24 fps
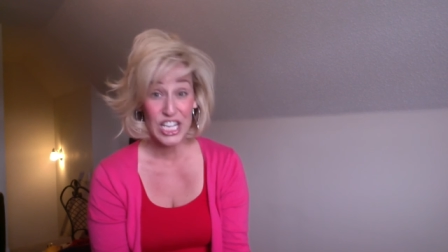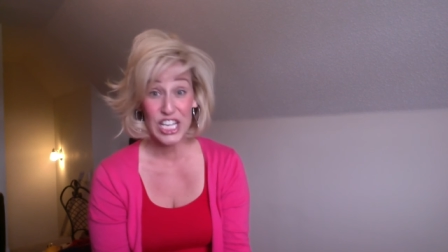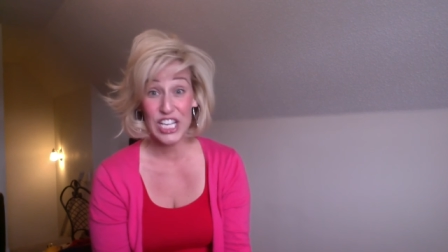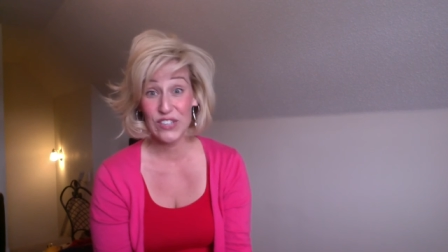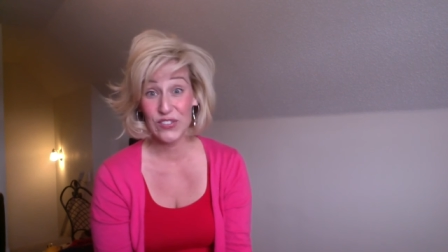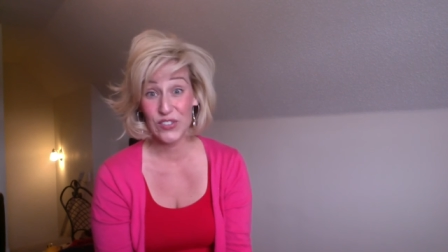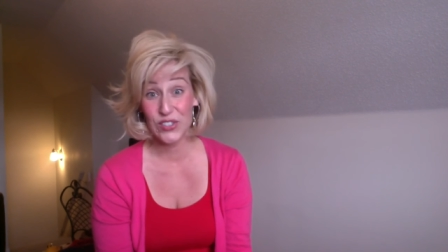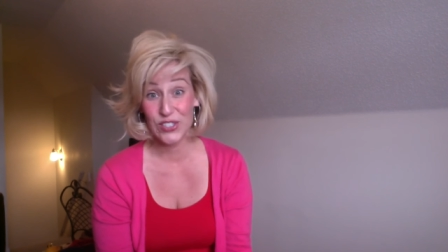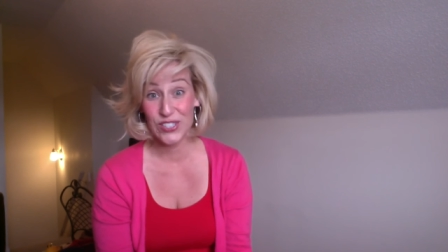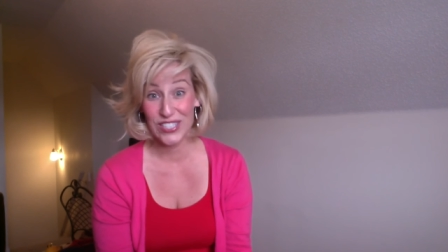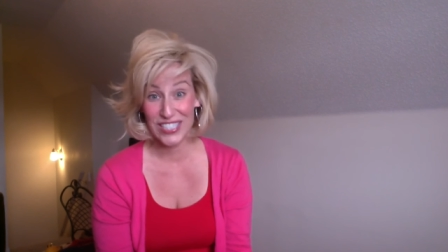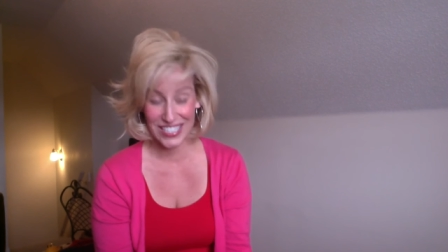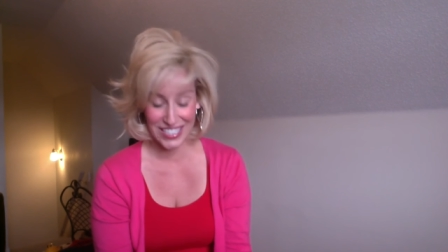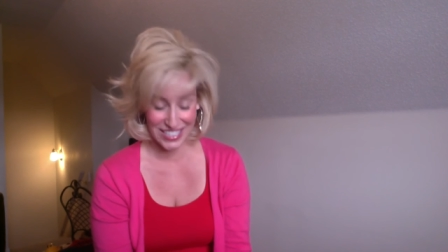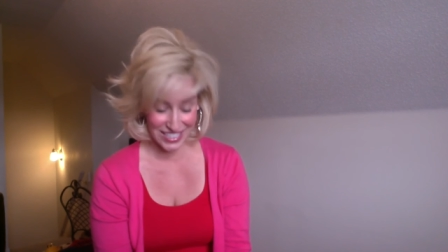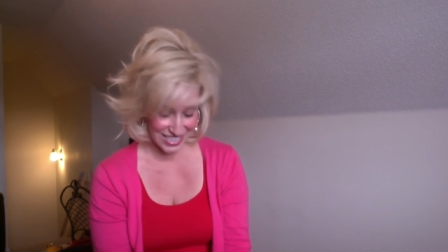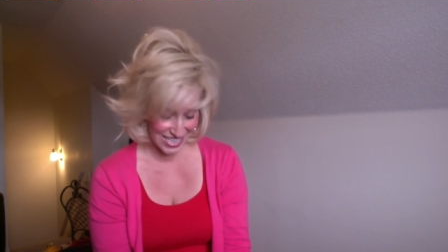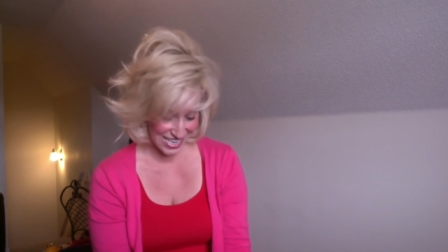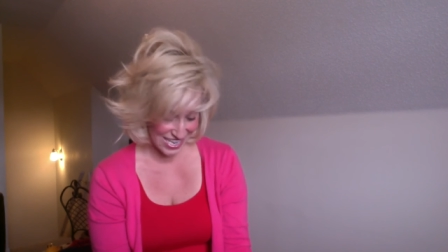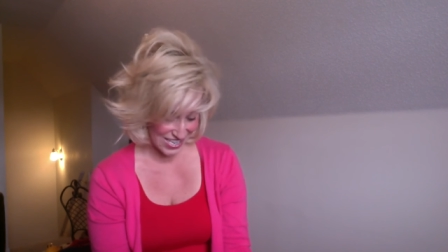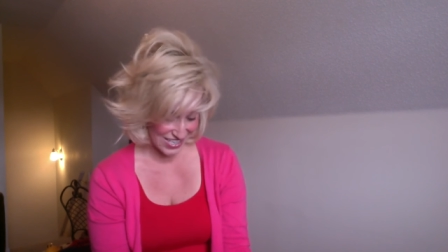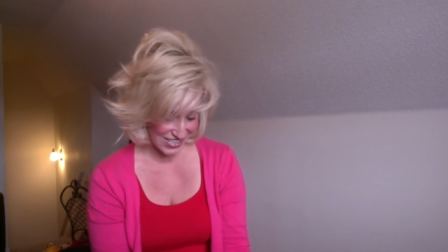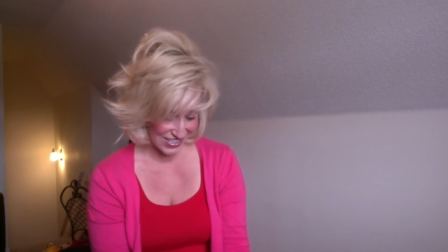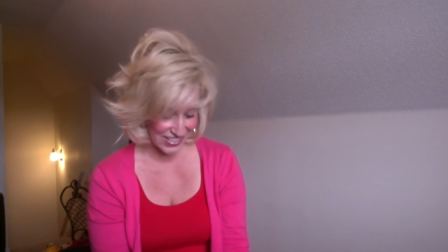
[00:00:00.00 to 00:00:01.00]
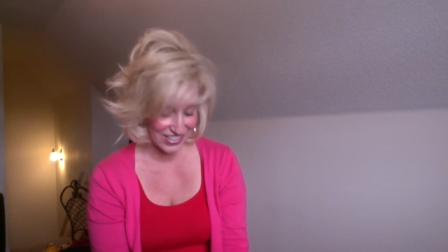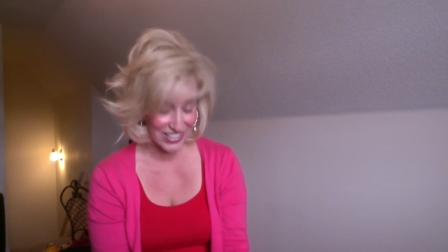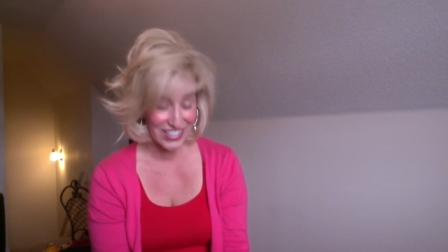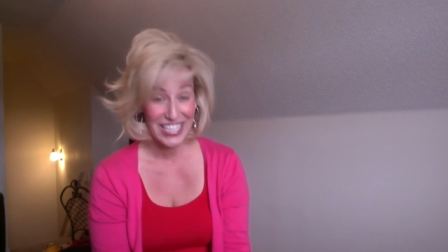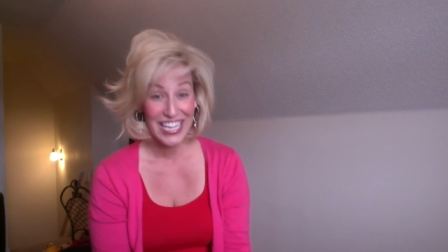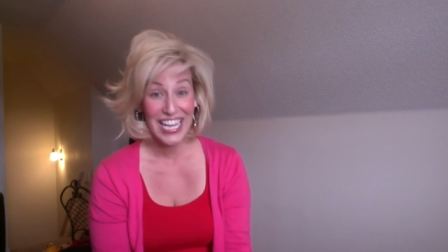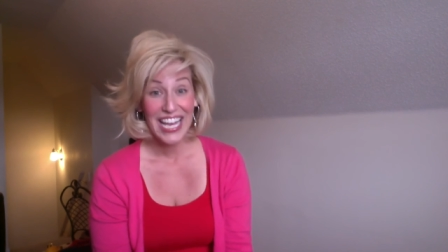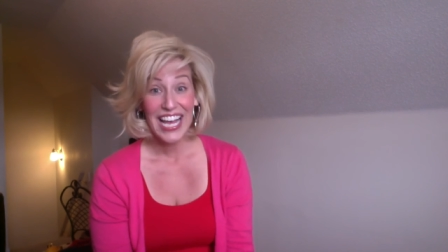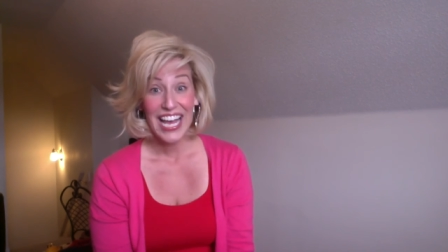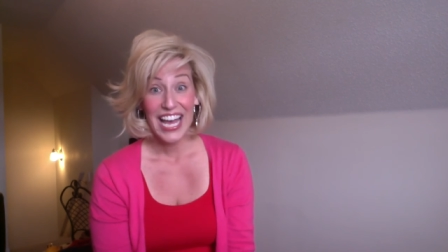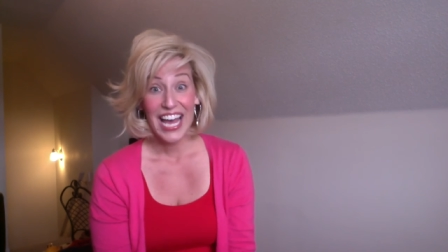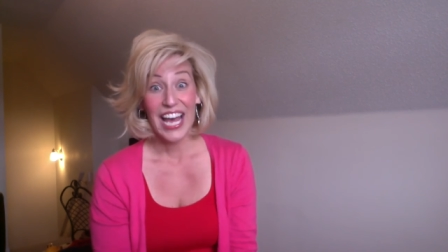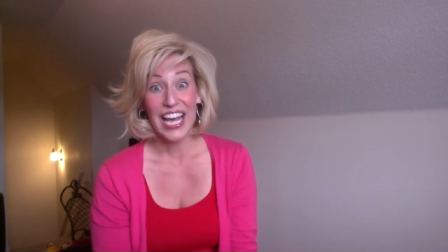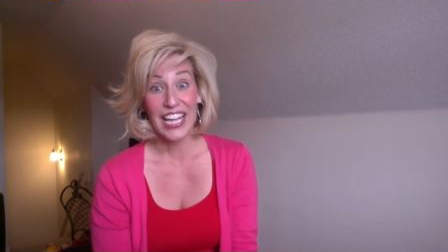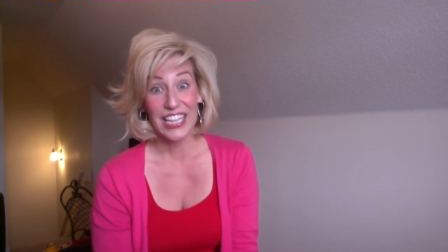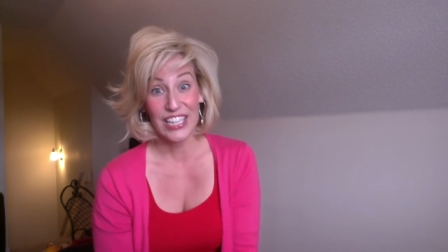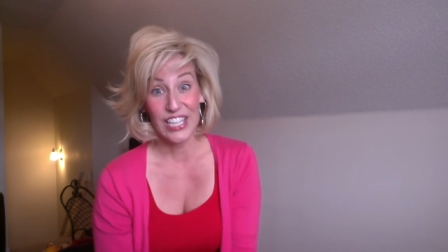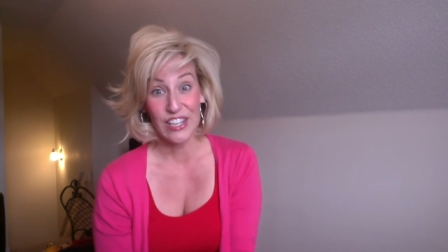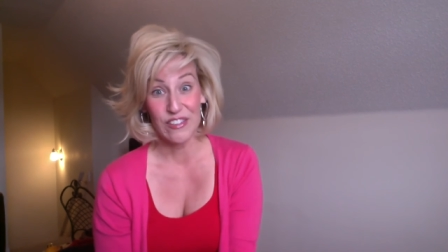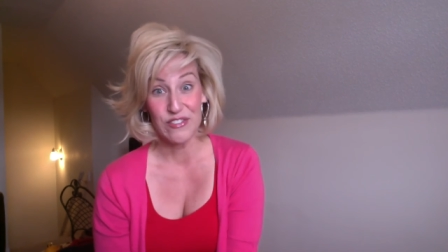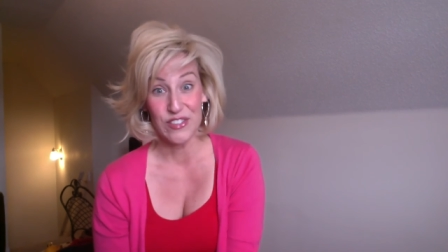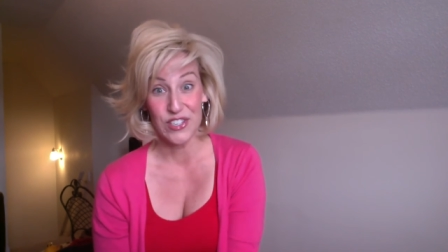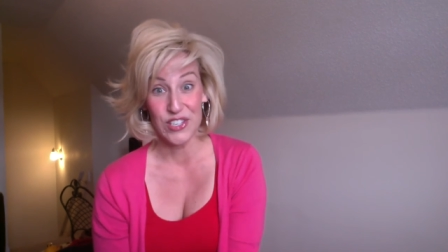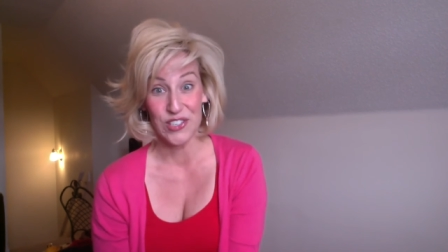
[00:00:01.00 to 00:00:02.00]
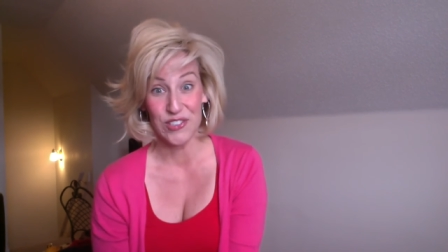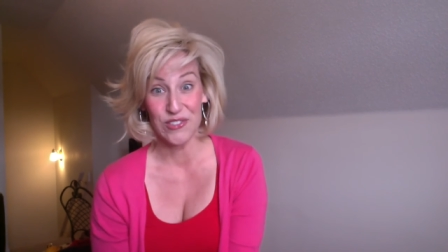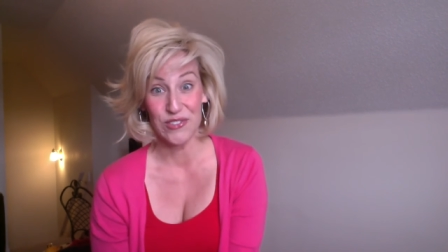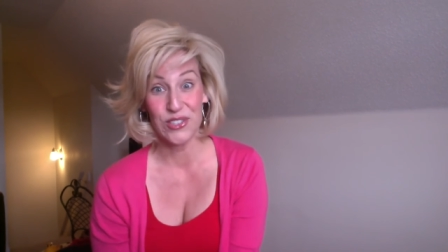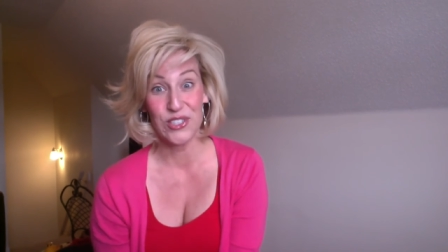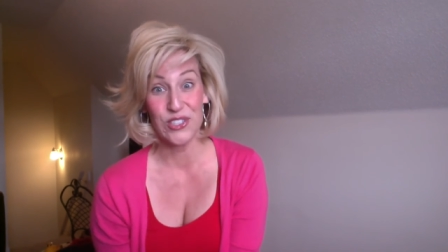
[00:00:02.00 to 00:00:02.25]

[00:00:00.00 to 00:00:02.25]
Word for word: if you're still here, I love you.